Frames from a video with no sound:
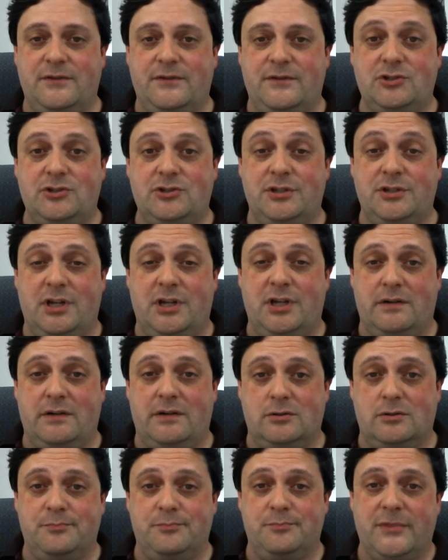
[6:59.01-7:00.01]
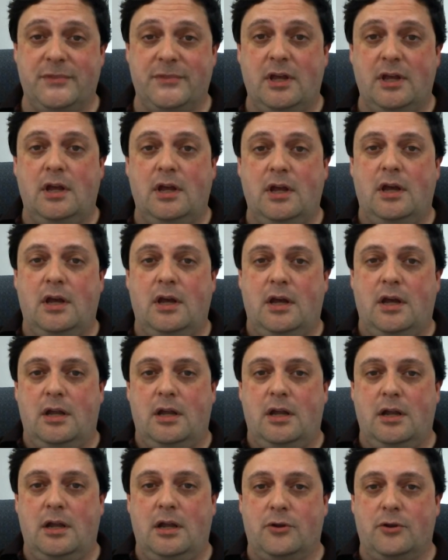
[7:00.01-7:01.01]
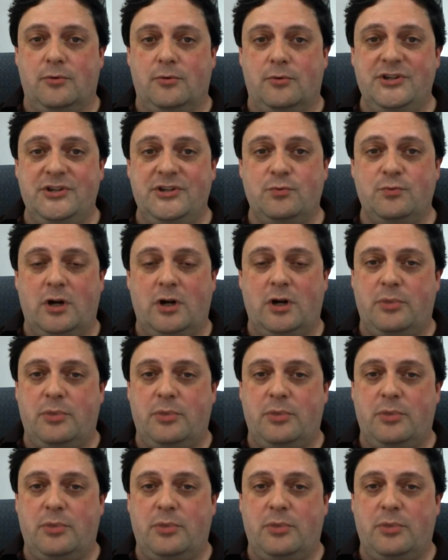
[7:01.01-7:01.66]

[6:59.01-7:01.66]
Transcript: fiction novel. Now, the reason why